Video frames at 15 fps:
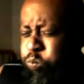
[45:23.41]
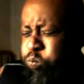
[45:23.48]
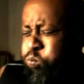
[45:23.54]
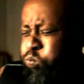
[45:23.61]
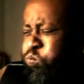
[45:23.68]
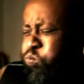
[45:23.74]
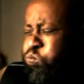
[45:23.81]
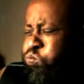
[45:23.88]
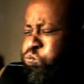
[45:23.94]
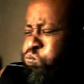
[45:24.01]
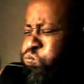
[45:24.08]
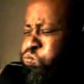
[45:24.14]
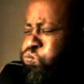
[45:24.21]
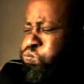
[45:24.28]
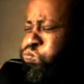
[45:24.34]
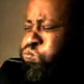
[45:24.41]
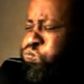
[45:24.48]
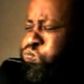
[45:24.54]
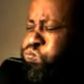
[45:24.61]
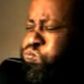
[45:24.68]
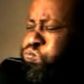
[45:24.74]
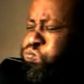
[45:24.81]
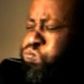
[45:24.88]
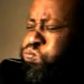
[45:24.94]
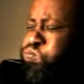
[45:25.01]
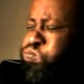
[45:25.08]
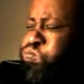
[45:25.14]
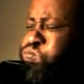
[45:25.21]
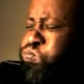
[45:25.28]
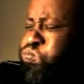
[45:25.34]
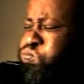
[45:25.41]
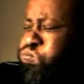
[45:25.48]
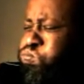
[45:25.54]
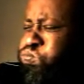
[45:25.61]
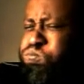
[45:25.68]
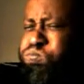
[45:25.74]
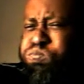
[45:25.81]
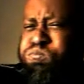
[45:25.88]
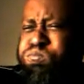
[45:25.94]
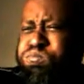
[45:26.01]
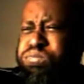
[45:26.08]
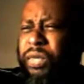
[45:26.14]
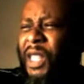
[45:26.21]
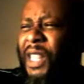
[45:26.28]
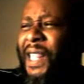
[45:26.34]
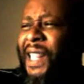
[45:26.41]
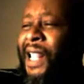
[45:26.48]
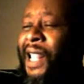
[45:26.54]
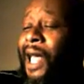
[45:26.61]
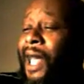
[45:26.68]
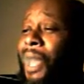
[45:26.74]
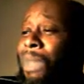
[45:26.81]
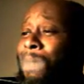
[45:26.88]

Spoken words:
then you'll have an arraignment, and they'll set your bail.